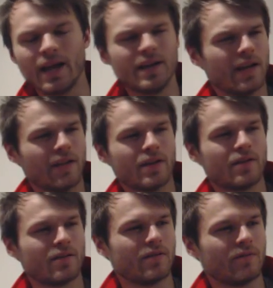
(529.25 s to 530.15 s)
And I
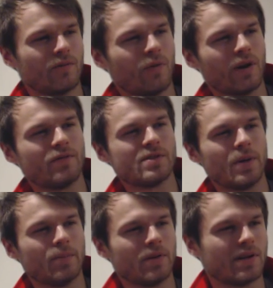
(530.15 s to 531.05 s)
think one of his
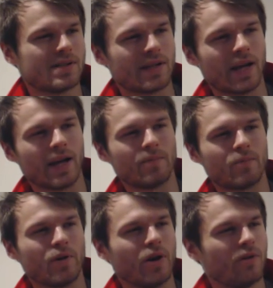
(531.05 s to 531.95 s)
people in his camp,
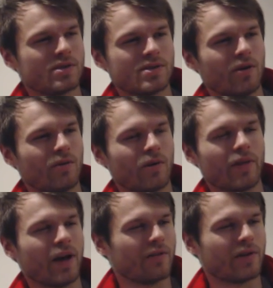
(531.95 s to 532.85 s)
Reynoso or
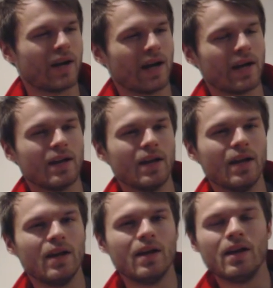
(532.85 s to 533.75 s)
the other guy,
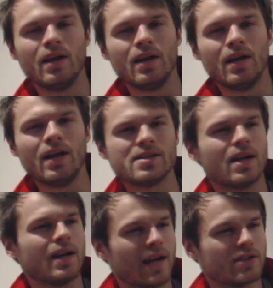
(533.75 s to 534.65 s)
he's
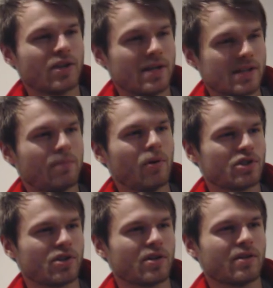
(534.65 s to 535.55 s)
a
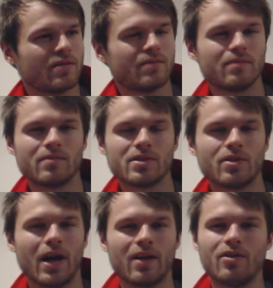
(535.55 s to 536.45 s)
butcher.
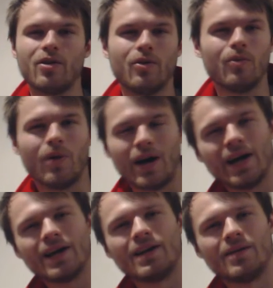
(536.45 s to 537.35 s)
So I don't know
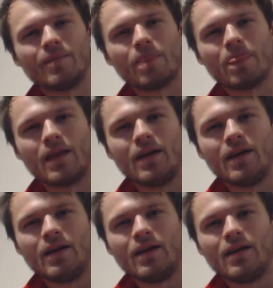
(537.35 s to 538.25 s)
why,
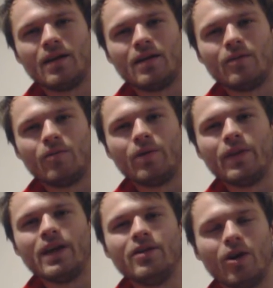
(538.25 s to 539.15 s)

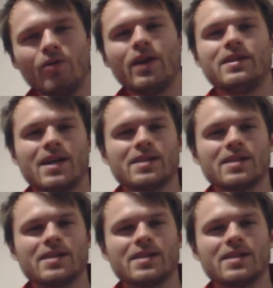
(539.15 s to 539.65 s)
when they know they